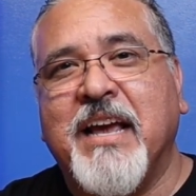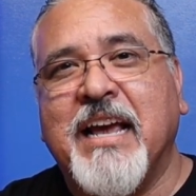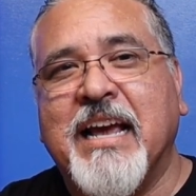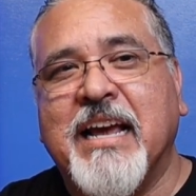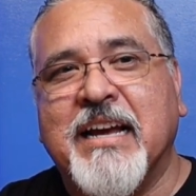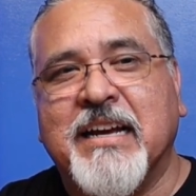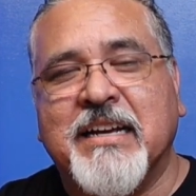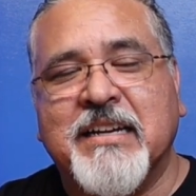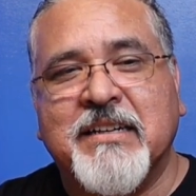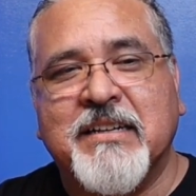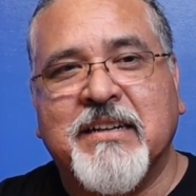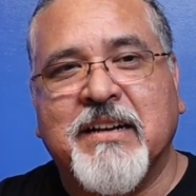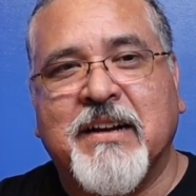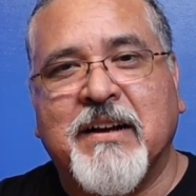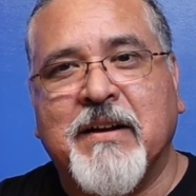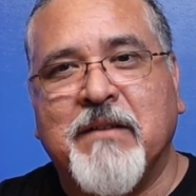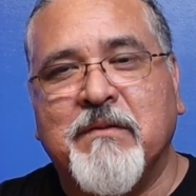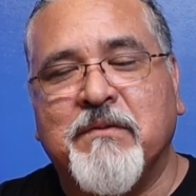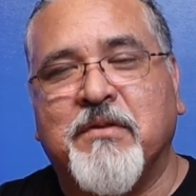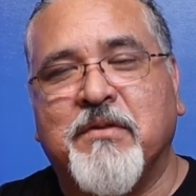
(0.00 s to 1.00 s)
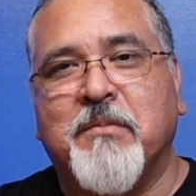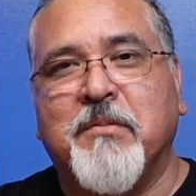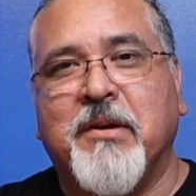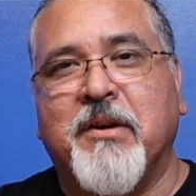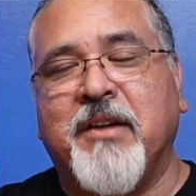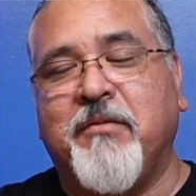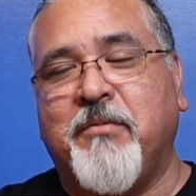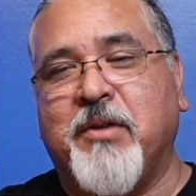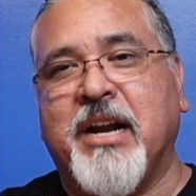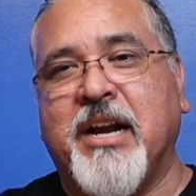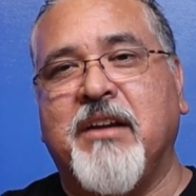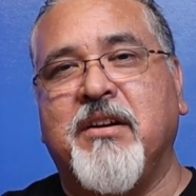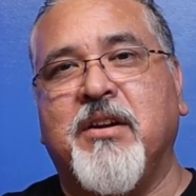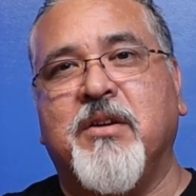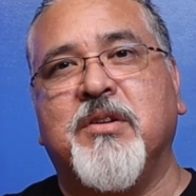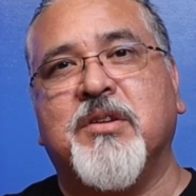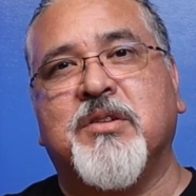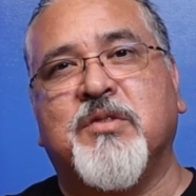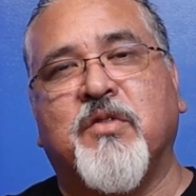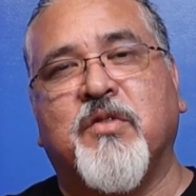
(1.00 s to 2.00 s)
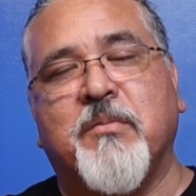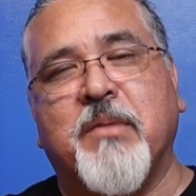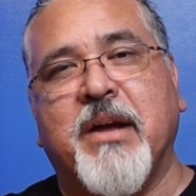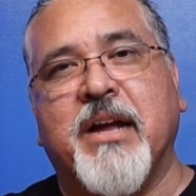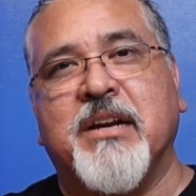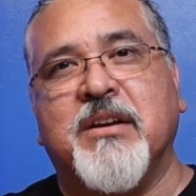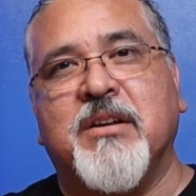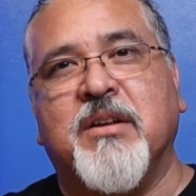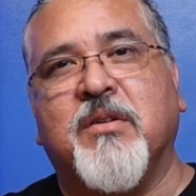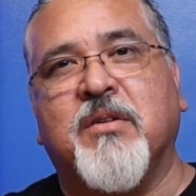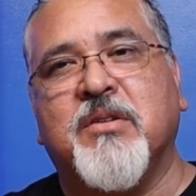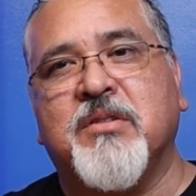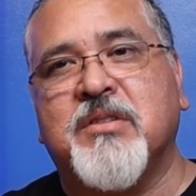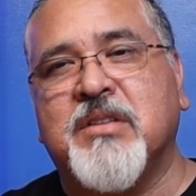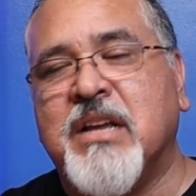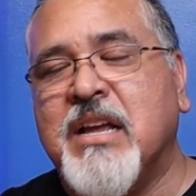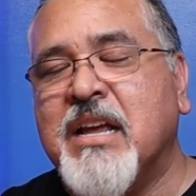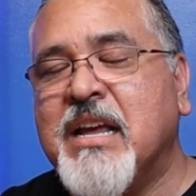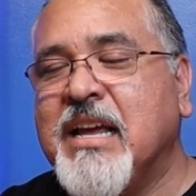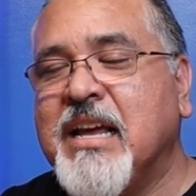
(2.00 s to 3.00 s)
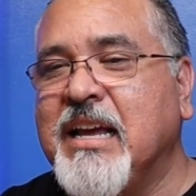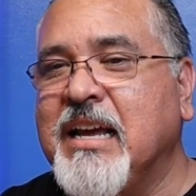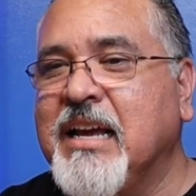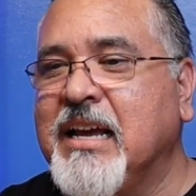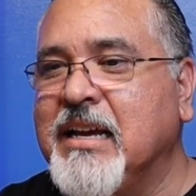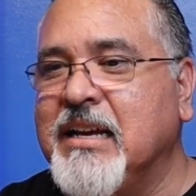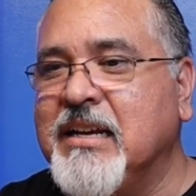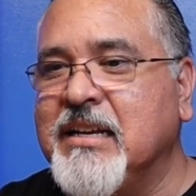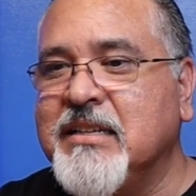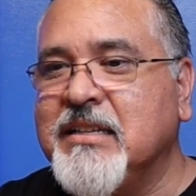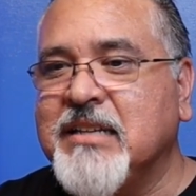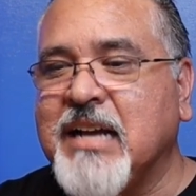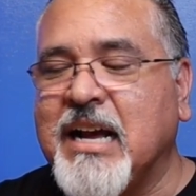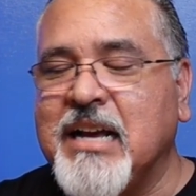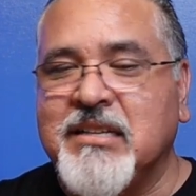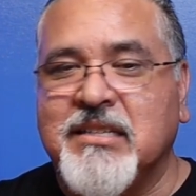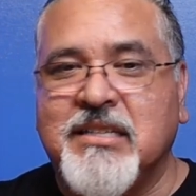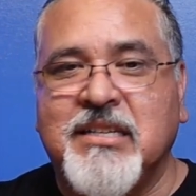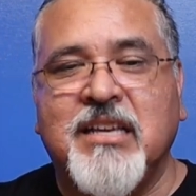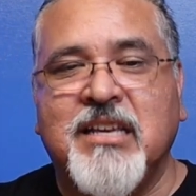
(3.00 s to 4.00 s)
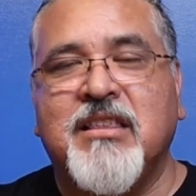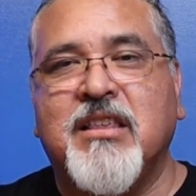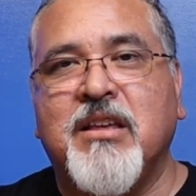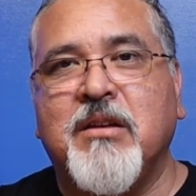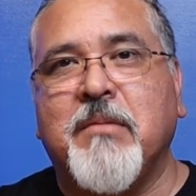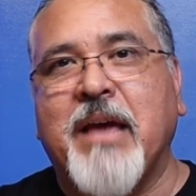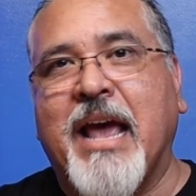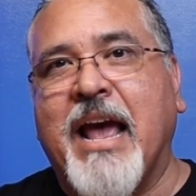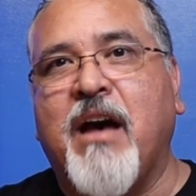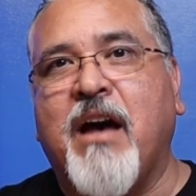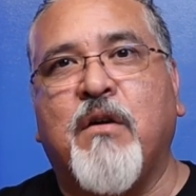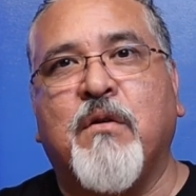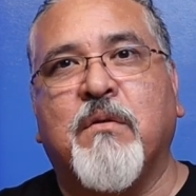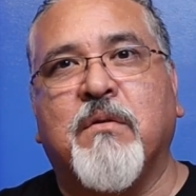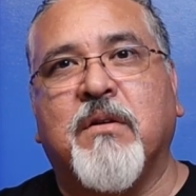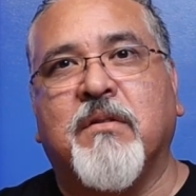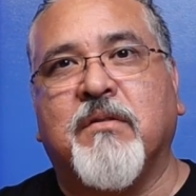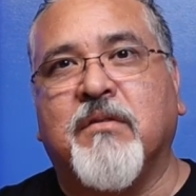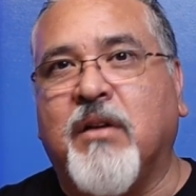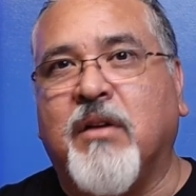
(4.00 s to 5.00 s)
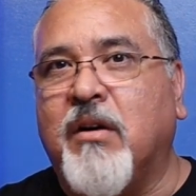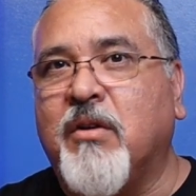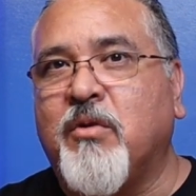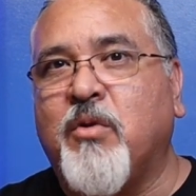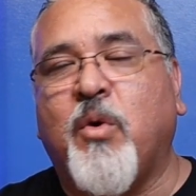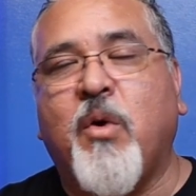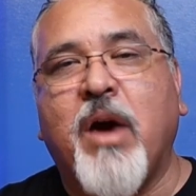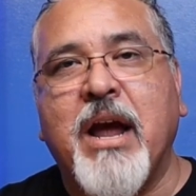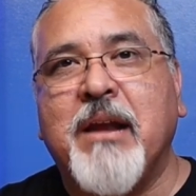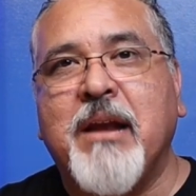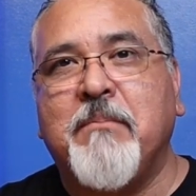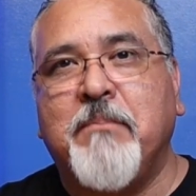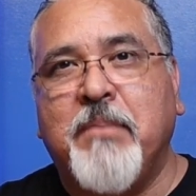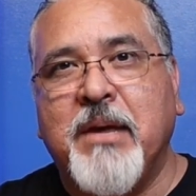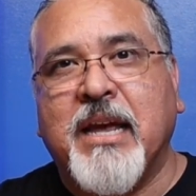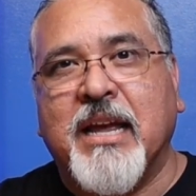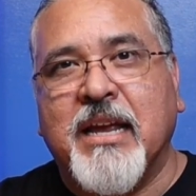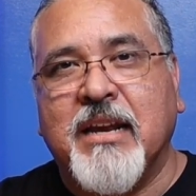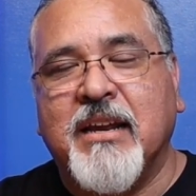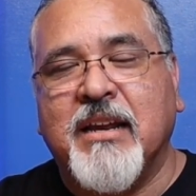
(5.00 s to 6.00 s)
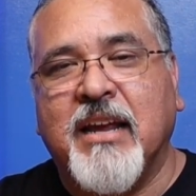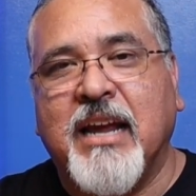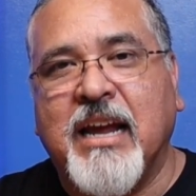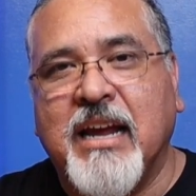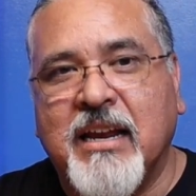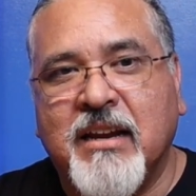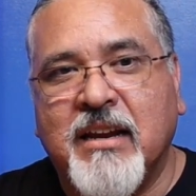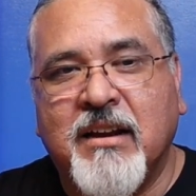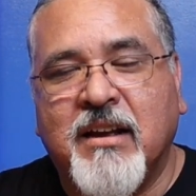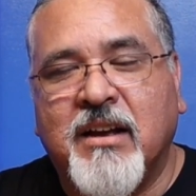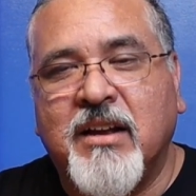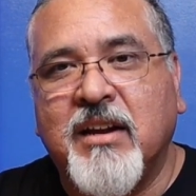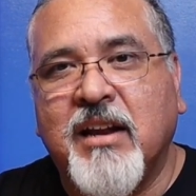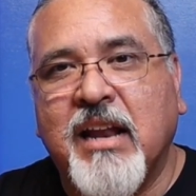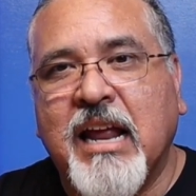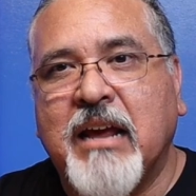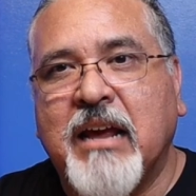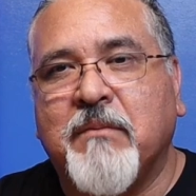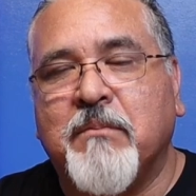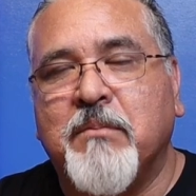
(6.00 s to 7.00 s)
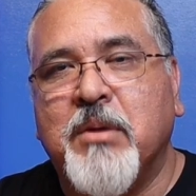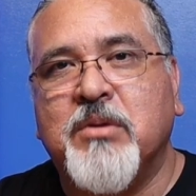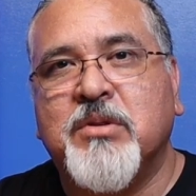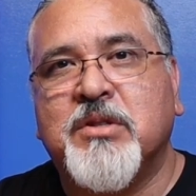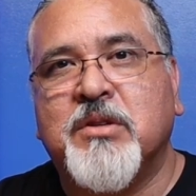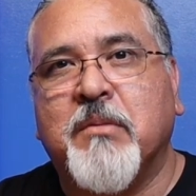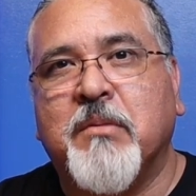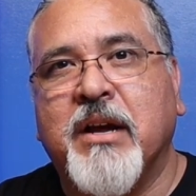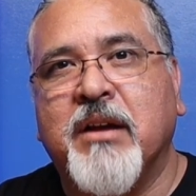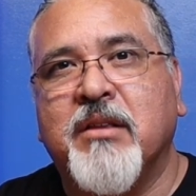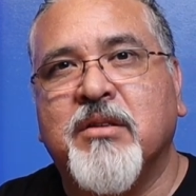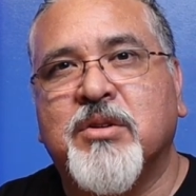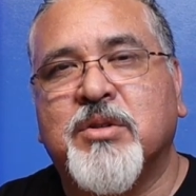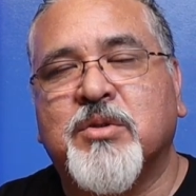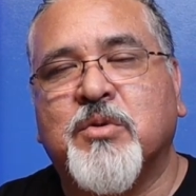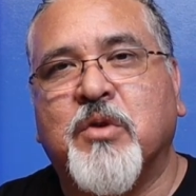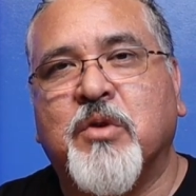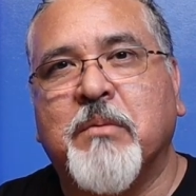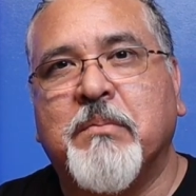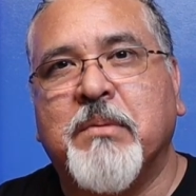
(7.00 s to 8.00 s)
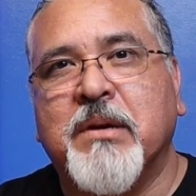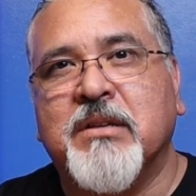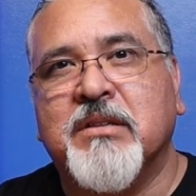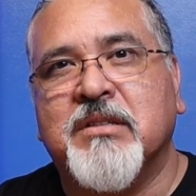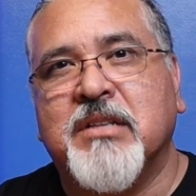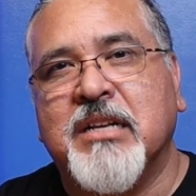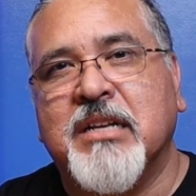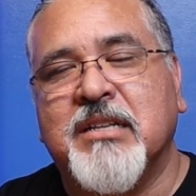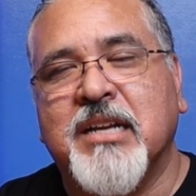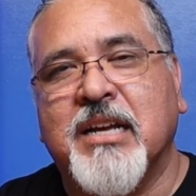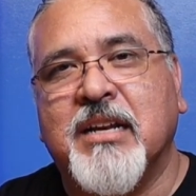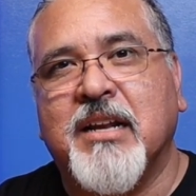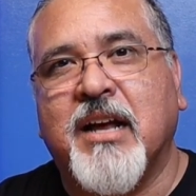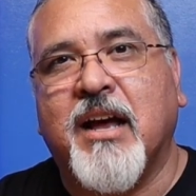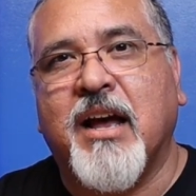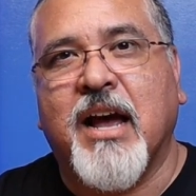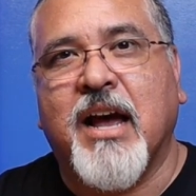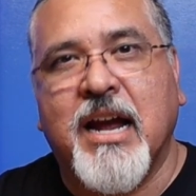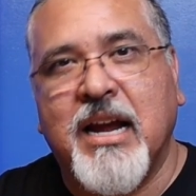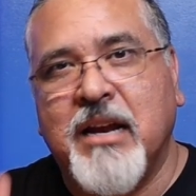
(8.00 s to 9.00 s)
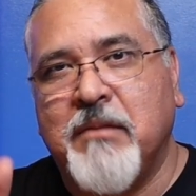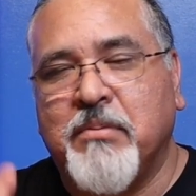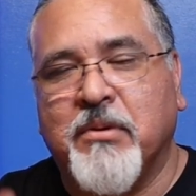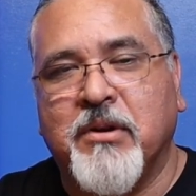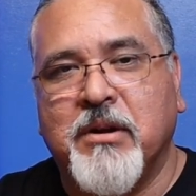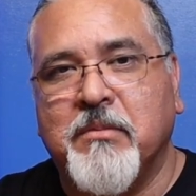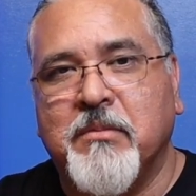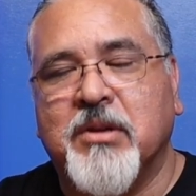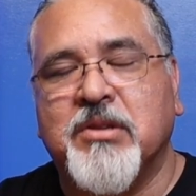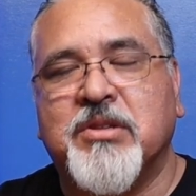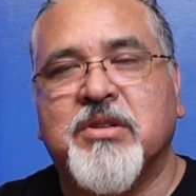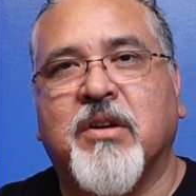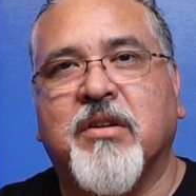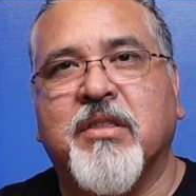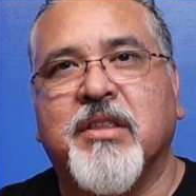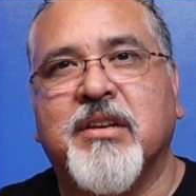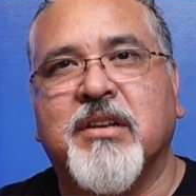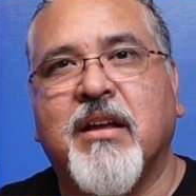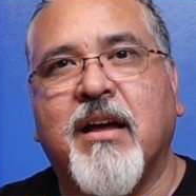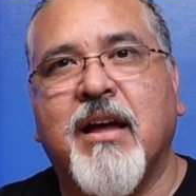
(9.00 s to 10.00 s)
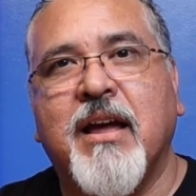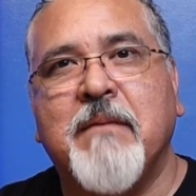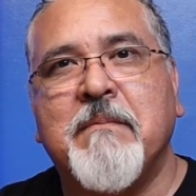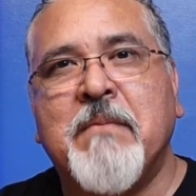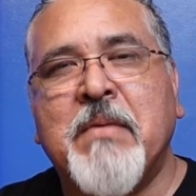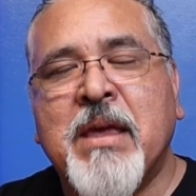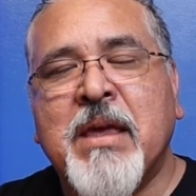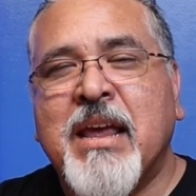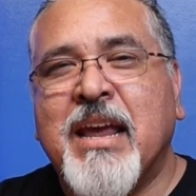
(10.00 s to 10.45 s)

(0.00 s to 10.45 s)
and from what I noticed from my adults is I see them out quite a bit, and unlike most of my other scorpions, they tend to hide pretty much all the time,